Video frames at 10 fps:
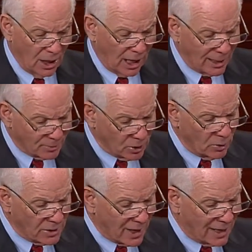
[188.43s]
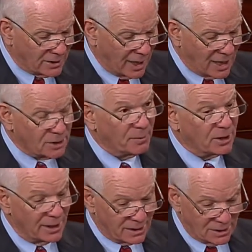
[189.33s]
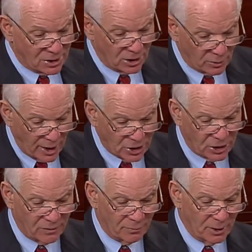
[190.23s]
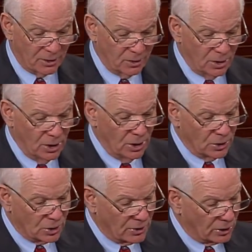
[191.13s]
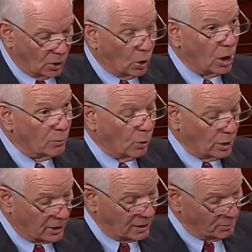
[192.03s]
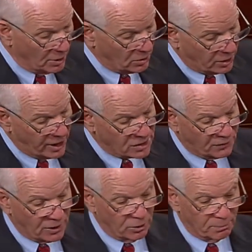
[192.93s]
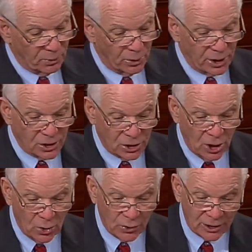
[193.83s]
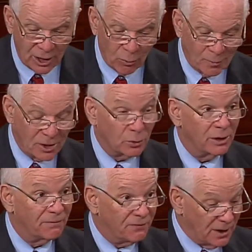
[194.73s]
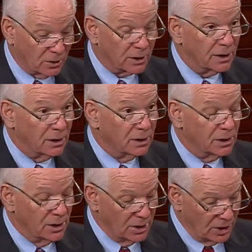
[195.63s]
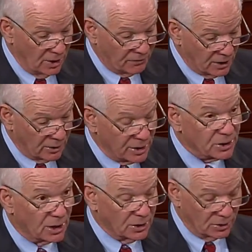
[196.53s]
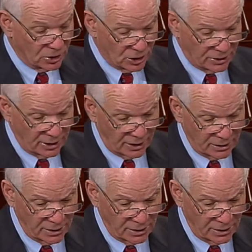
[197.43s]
I am doing that to expedite consideration of bill so that the hardworking middle-class federal employees know that they will be treated fairly if there is another shutdown.